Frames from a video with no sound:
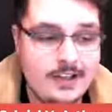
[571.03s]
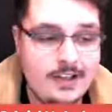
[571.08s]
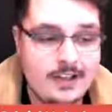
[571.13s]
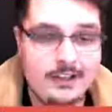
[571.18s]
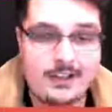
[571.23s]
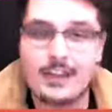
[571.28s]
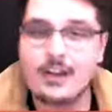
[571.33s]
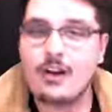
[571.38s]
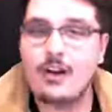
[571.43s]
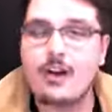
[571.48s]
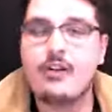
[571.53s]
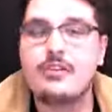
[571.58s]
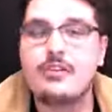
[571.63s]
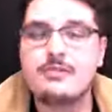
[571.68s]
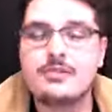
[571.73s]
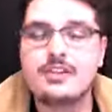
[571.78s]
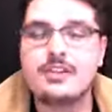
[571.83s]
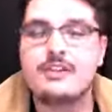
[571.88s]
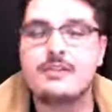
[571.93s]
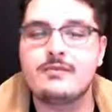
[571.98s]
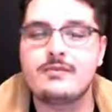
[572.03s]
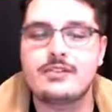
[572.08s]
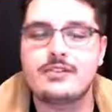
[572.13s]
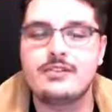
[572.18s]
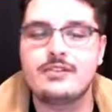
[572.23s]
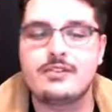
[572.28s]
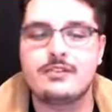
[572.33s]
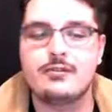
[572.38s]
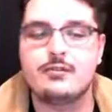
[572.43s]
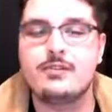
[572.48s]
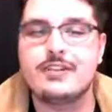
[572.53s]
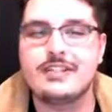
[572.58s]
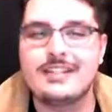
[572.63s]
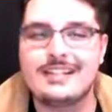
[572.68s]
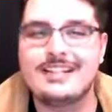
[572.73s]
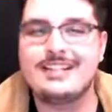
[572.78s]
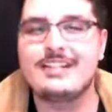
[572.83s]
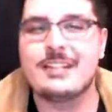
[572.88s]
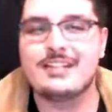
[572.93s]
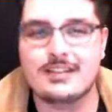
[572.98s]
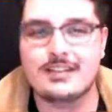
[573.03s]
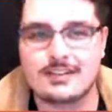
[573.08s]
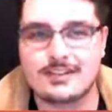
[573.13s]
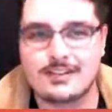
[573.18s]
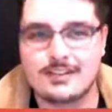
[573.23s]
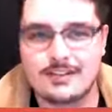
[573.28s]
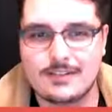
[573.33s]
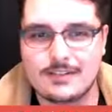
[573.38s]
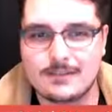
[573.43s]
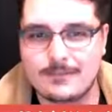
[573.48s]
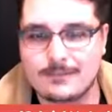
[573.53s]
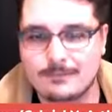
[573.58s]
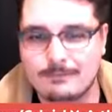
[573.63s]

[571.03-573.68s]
they call themselves the Resistance.